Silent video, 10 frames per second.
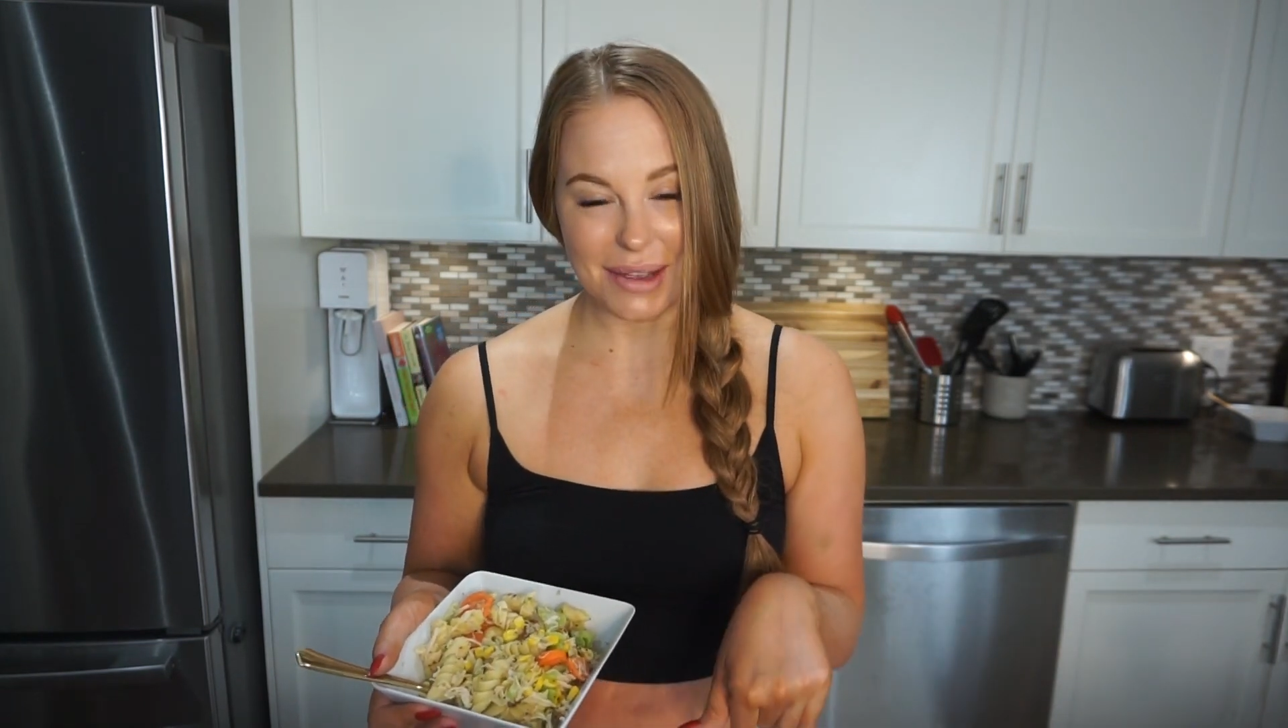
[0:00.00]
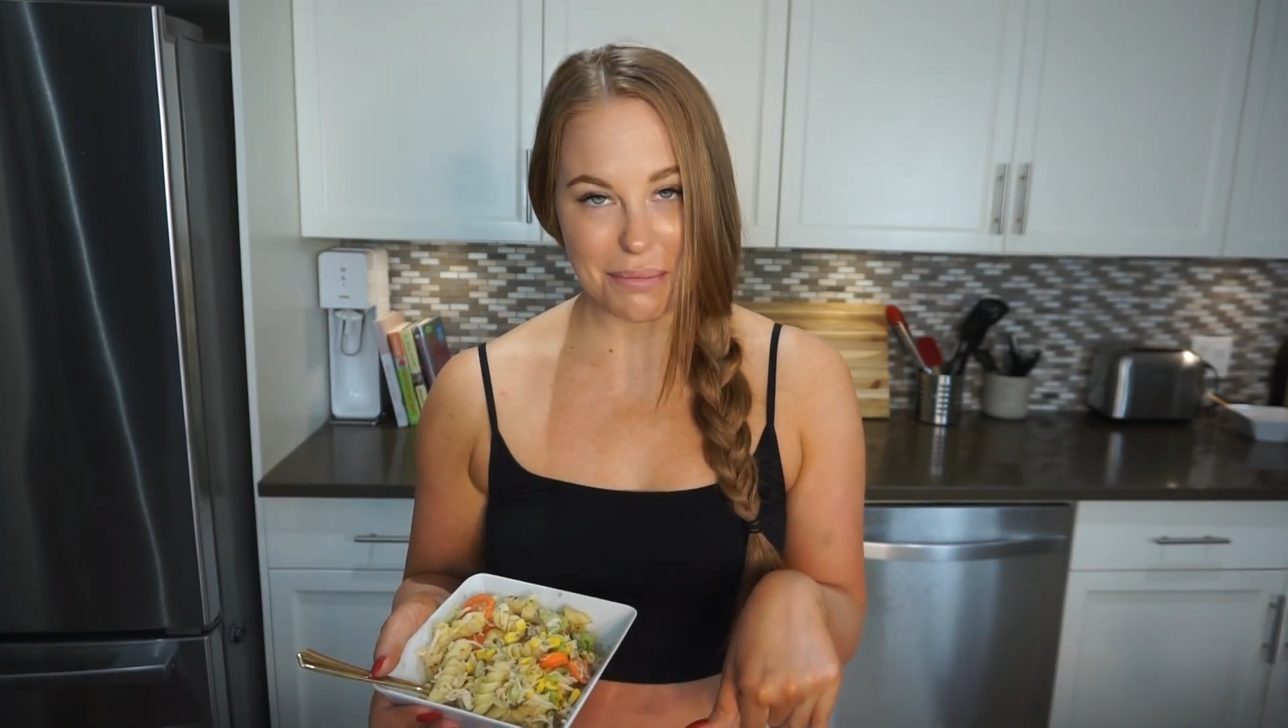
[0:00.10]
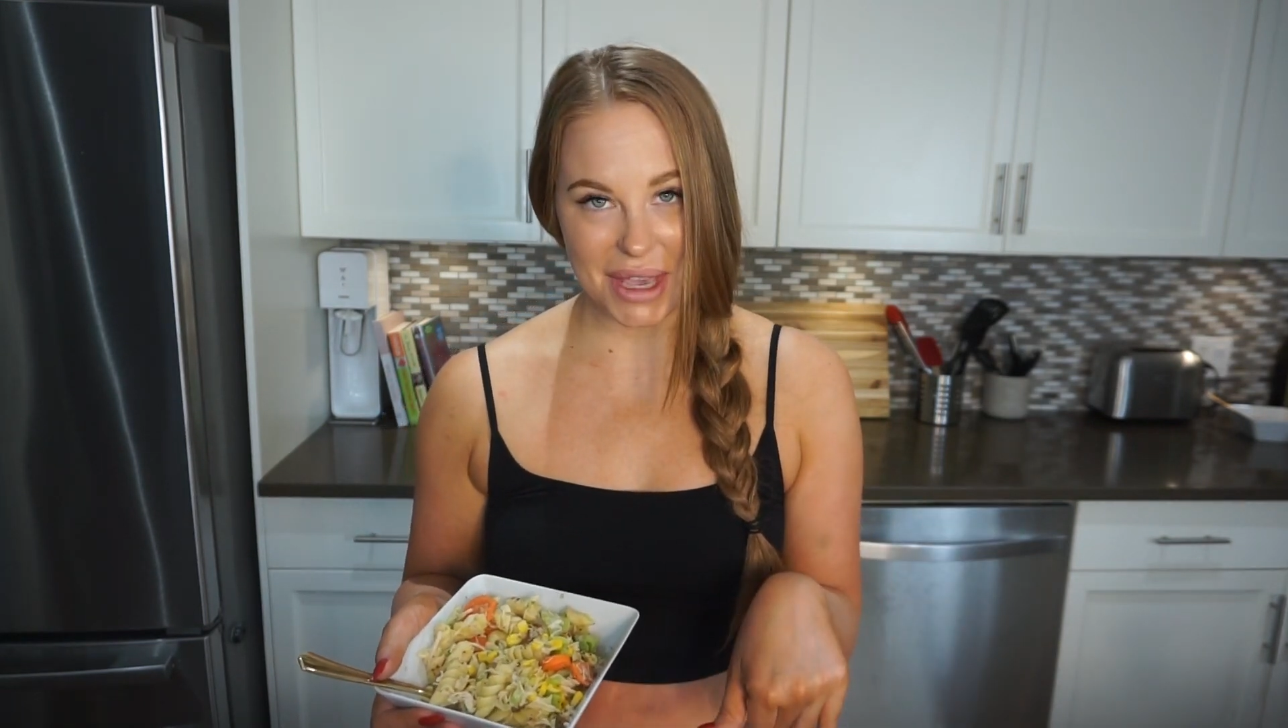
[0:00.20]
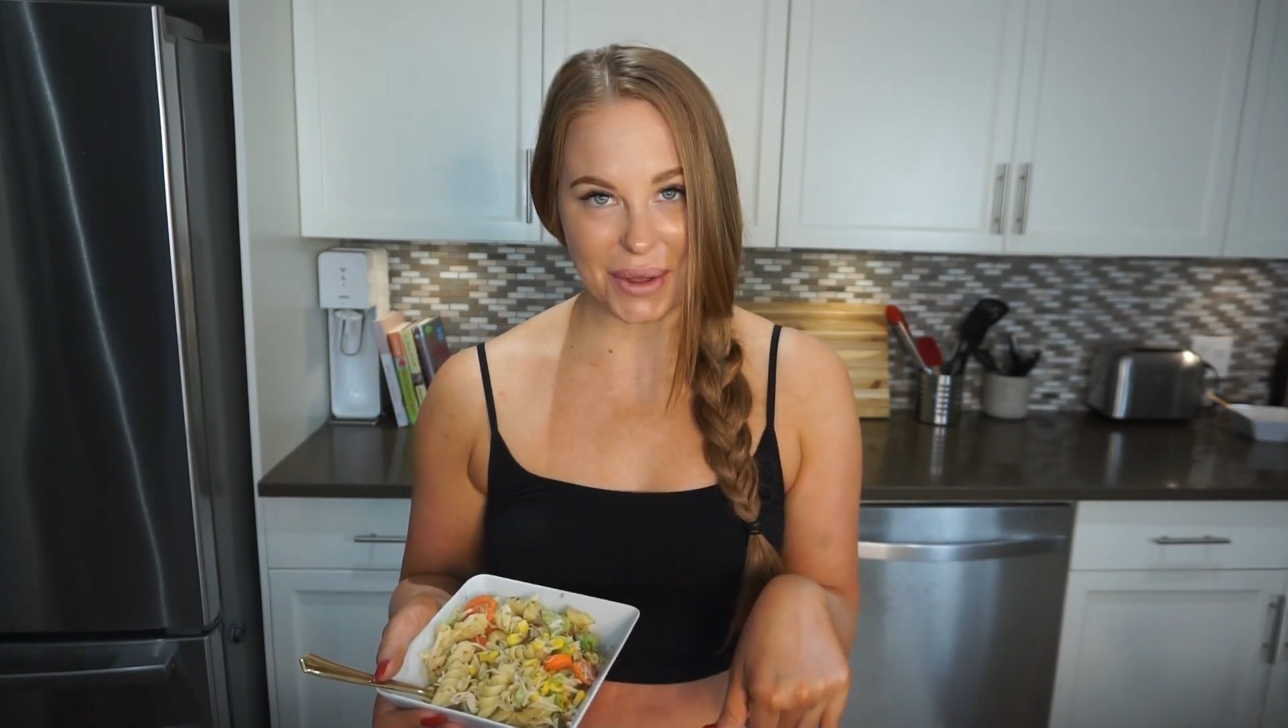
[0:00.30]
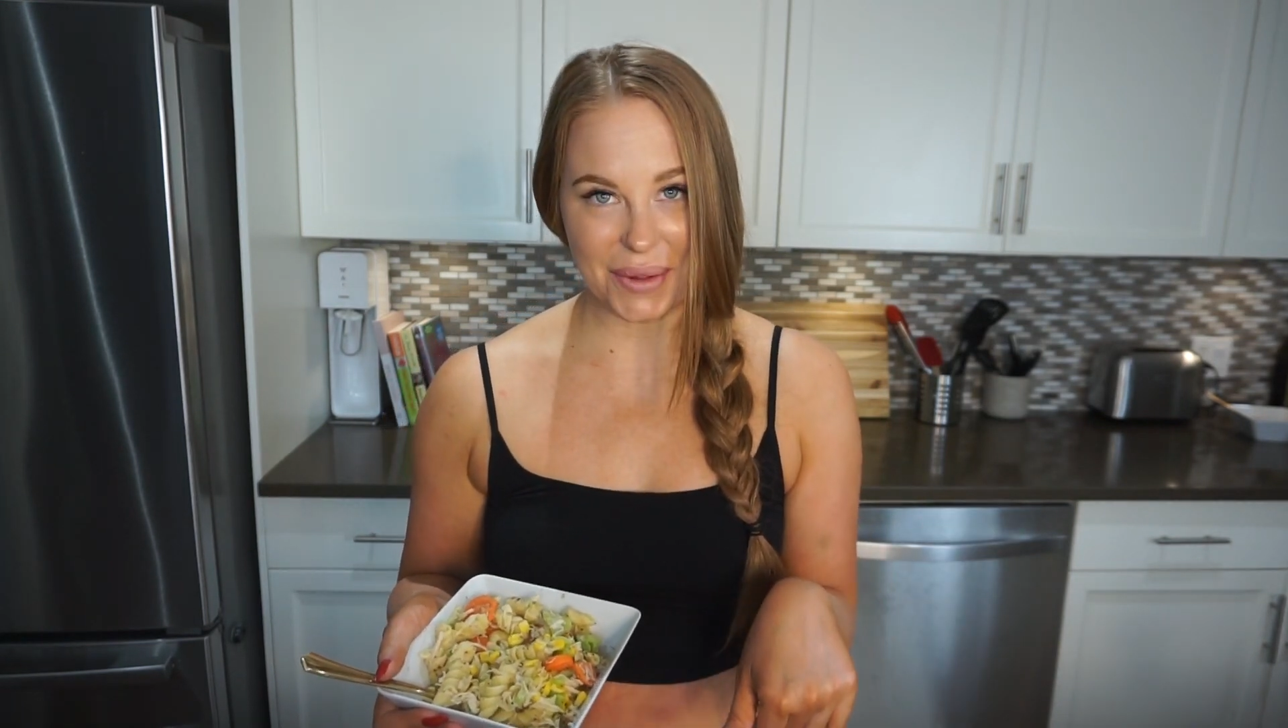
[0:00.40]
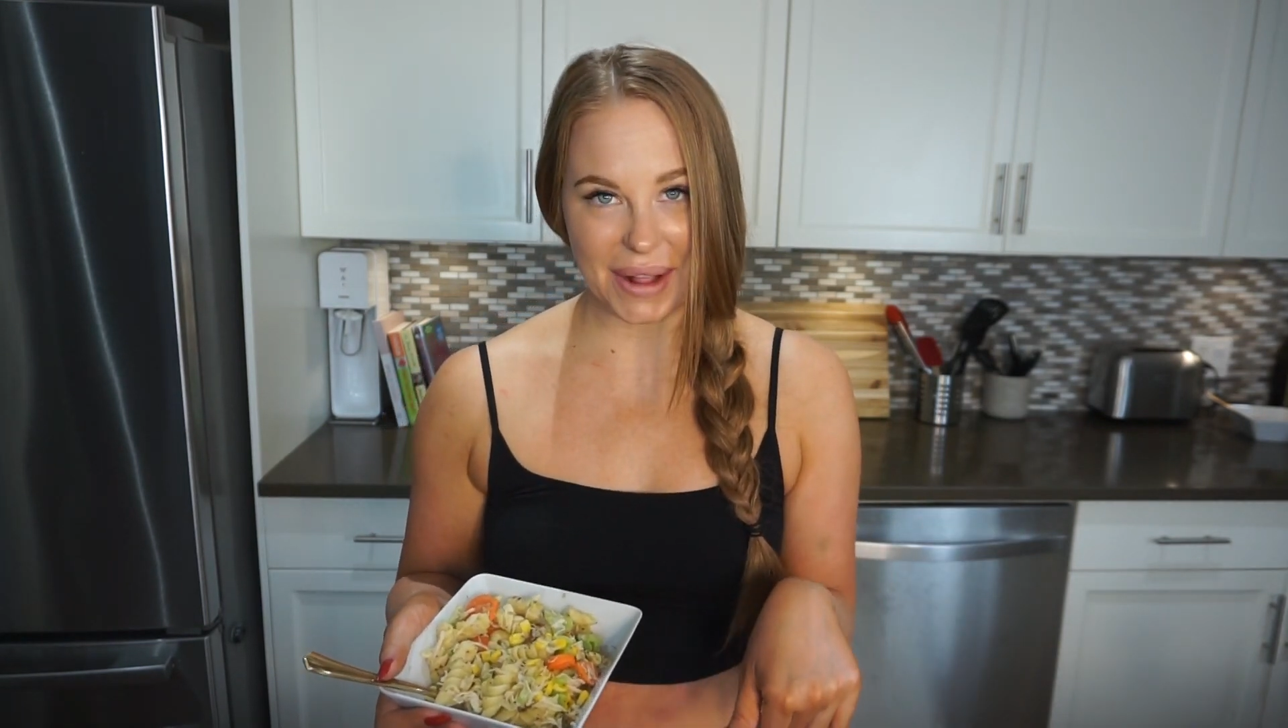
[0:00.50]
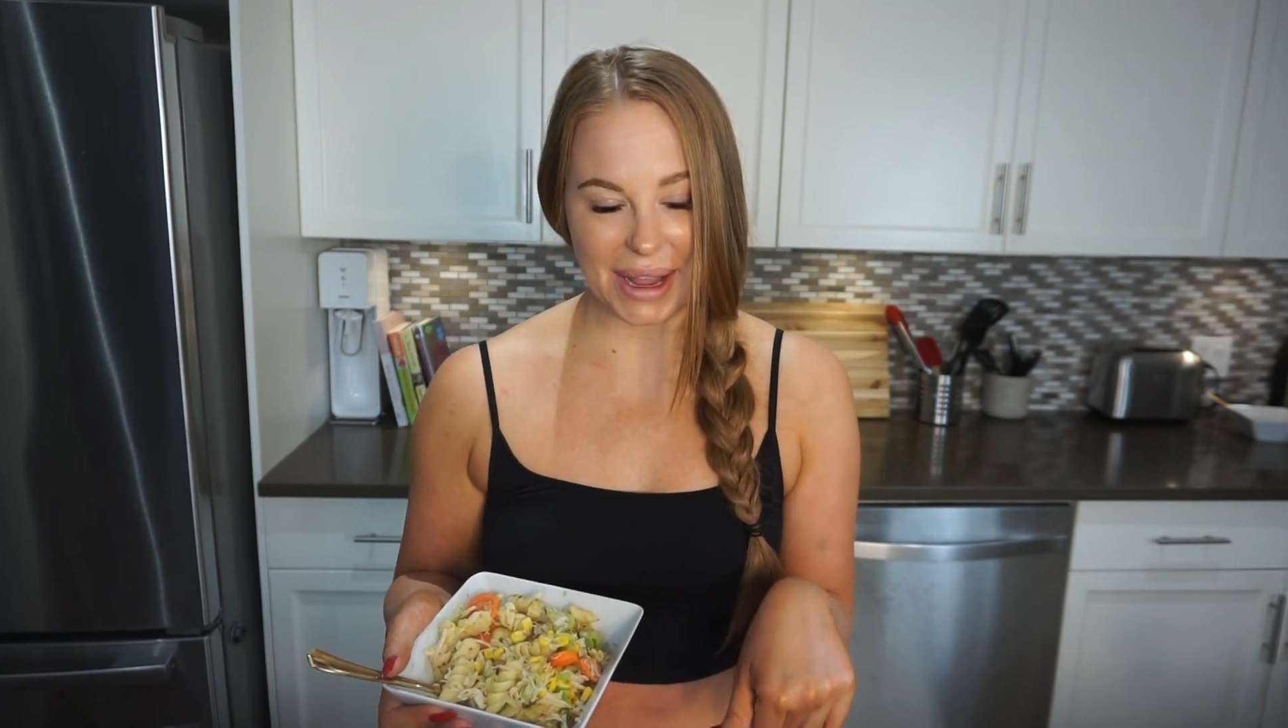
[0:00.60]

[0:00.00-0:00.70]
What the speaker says: meal,